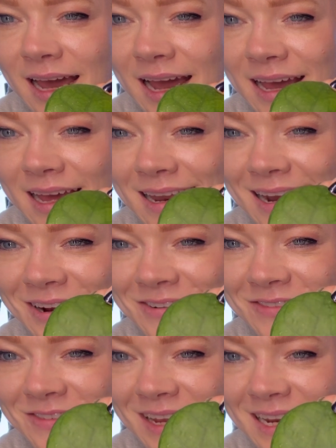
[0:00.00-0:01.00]
that, how
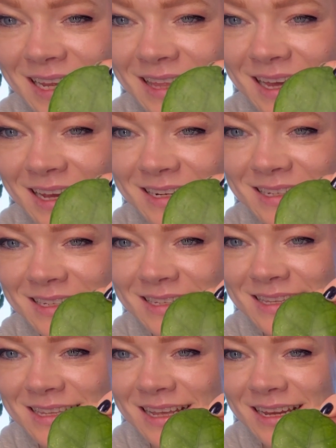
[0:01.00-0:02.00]
veiny that
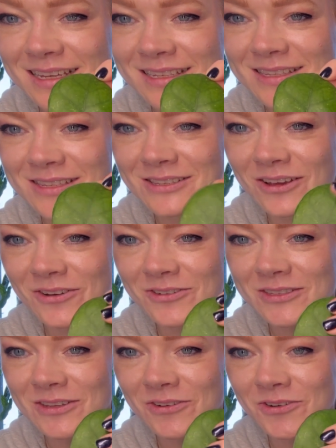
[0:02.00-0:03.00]
is. That is so,
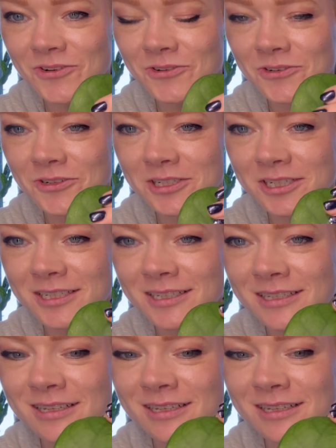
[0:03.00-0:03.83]
so cool.